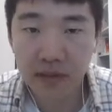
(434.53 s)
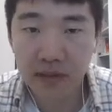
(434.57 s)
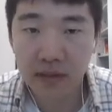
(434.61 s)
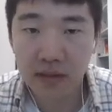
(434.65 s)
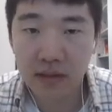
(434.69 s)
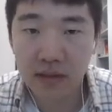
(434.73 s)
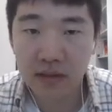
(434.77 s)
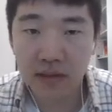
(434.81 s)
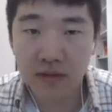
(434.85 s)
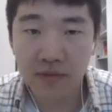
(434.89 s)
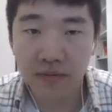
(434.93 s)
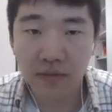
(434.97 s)

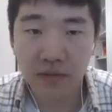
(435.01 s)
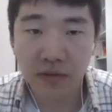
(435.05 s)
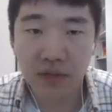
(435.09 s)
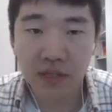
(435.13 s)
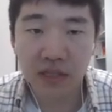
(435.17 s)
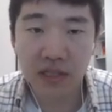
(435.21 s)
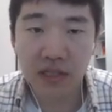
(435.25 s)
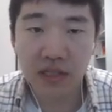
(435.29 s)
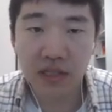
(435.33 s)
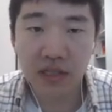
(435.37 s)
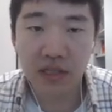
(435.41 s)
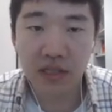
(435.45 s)
the
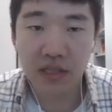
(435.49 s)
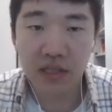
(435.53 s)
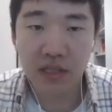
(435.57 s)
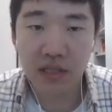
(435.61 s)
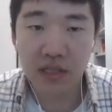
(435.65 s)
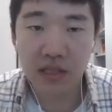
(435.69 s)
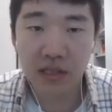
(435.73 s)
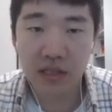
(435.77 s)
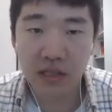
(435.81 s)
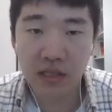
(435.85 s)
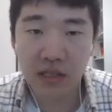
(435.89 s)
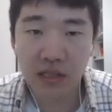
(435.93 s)
fringes
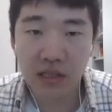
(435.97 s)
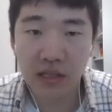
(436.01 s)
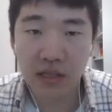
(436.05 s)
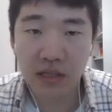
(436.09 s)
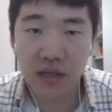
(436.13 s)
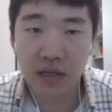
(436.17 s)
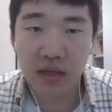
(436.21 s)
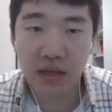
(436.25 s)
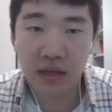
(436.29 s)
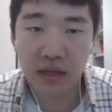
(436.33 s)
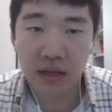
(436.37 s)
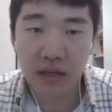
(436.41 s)

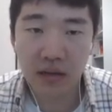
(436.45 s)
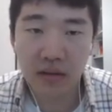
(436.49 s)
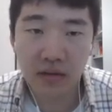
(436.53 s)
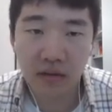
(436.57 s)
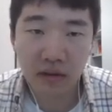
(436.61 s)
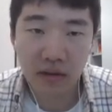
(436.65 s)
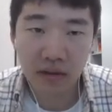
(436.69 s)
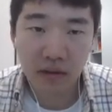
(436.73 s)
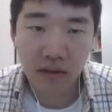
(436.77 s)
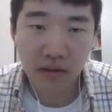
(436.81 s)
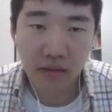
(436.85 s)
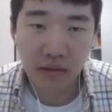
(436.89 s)

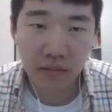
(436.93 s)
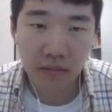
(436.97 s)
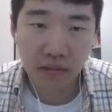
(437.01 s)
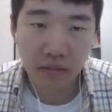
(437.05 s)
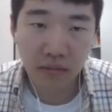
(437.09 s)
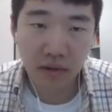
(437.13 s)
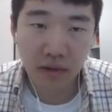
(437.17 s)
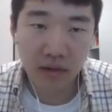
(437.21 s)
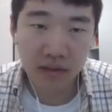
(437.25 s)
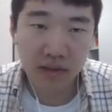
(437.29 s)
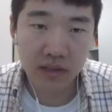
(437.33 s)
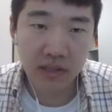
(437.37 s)

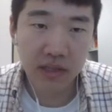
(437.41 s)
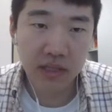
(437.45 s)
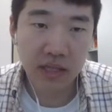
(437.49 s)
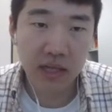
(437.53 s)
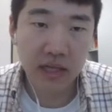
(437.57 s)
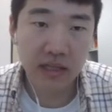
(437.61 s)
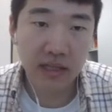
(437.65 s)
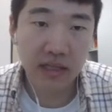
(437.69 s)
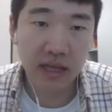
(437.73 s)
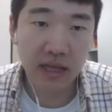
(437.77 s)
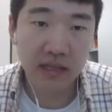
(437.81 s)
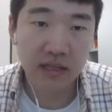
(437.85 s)
much
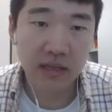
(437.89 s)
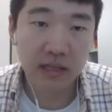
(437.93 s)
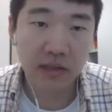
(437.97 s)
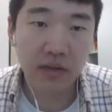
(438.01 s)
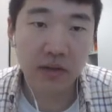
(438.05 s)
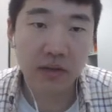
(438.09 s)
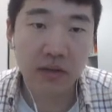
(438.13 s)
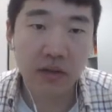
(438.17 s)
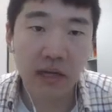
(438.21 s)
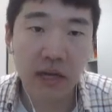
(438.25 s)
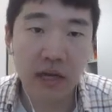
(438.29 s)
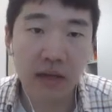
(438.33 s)
get
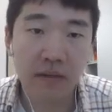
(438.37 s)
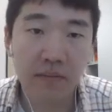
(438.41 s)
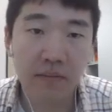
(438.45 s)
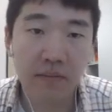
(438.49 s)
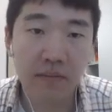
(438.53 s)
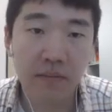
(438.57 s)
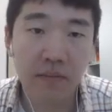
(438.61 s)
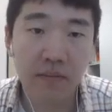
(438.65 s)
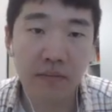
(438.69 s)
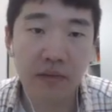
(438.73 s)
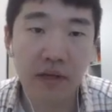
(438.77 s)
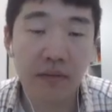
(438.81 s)
denser
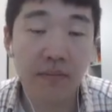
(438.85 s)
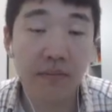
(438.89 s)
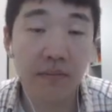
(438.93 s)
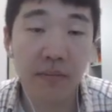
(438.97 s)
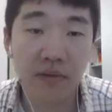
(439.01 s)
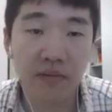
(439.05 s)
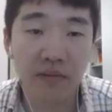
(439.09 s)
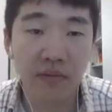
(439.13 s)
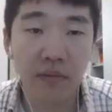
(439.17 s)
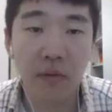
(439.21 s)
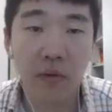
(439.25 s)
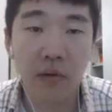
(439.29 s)
than
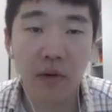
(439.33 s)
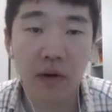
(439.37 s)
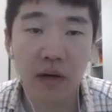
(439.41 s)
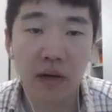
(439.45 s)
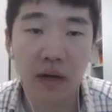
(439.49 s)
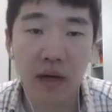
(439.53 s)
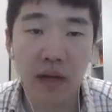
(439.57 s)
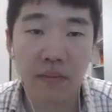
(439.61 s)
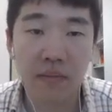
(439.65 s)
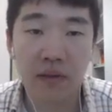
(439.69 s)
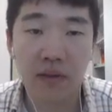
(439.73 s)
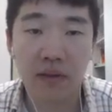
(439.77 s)
before.
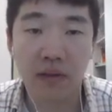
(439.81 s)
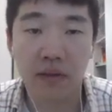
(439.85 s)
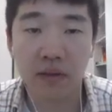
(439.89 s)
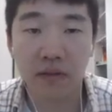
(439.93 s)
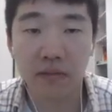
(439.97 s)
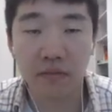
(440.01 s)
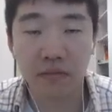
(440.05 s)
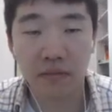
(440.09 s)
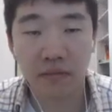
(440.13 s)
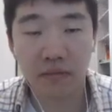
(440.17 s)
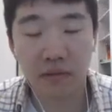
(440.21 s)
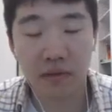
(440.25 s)
I mean,
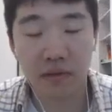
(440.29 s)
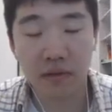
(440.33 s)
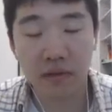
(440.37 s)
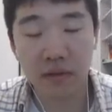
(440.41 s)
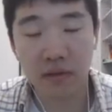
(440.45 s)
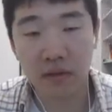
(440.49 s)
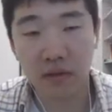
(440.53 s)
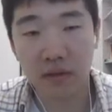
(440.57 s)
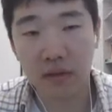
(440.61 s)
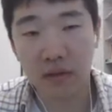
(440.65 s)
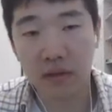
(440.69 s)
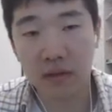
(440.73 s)

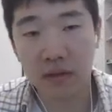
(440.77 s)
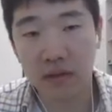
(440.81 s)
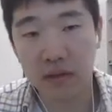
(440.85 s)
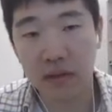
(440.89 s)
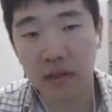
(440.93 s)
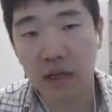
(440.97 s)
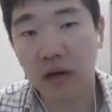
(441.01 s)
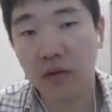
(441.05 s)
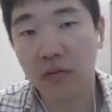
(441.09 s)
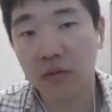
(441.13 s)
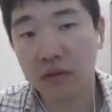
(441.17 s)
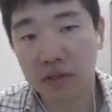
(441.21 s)

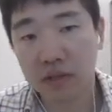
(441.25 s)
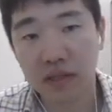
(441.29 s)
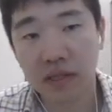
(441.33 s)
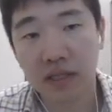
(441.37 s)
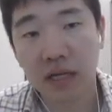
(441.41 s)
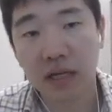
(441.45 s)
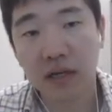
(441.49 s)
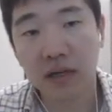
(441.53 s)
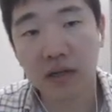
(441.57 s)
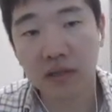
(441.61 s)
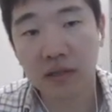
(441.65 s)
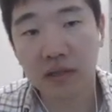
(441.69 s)
now it's
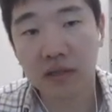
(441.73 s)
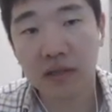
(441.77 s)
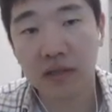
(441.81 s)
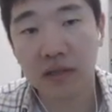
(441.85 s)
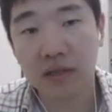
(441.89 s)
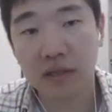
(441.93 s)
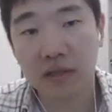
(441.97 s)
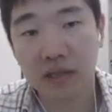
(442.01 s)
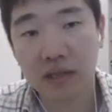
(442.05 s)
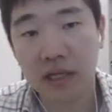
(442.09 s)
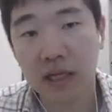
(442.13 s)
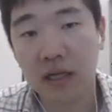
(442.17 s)

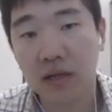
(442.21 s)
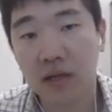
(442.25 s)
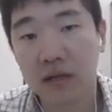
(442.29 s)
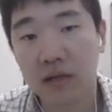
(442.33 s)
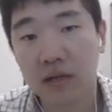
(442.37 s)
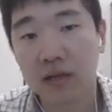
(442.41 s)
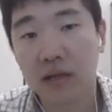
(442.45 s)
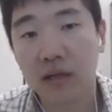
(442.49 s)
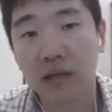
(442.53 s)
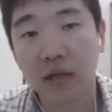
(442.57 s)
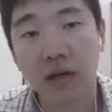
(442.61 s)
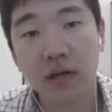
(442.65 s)

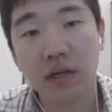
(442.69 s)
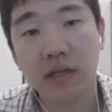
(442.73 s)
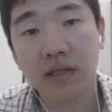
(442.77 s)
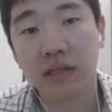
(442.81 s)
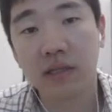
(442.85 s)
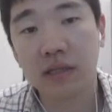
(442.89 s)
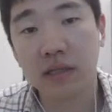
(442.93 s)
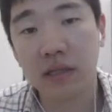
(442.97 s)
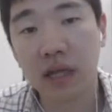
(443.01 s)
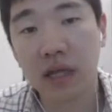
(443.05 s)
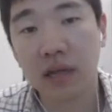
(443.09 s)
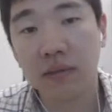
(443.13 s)
second
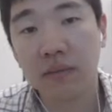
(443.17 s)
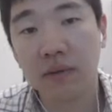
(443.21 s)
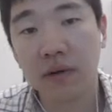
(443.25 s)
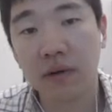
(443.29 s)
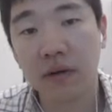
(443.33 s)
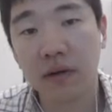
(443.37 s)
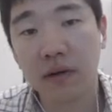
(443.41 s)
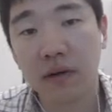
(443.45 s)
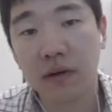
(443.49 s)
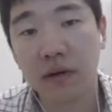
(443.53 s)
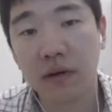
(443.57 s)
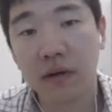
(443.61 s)
nearest neighbor.